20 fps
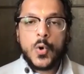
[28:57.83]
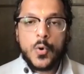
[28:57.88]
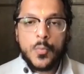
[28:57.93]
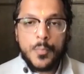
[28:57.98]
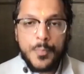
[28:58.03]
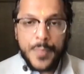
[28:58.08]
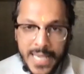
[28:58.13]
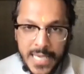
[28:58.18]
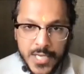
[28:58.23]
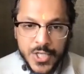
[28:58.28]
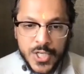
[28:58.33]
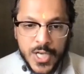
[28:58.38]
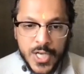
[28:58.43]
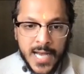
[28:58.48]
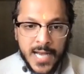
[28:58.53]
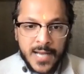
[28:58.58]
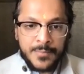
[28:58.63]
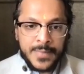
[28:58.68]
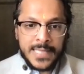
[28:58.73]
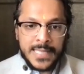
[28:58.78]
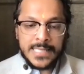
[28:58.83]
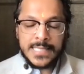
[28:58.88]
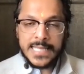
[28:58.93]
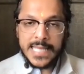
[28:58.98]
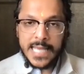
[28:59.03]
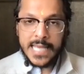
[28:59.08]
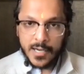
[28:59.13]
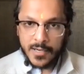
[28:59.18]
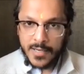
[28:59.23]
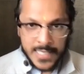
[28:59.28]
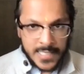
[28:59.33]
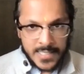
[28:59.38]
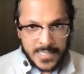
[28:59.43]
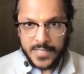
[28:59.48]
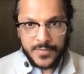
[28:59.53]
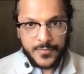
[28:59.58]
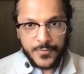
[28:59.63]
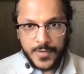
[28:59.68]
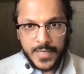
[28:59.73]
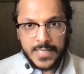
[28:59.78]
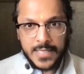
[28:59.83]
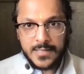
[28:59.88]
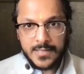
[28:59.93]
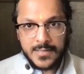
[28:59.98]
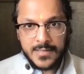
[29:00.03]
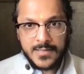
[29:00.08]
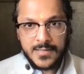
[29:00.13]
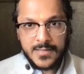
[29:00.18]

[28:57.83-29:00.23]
Upekshaha means they are indifferent.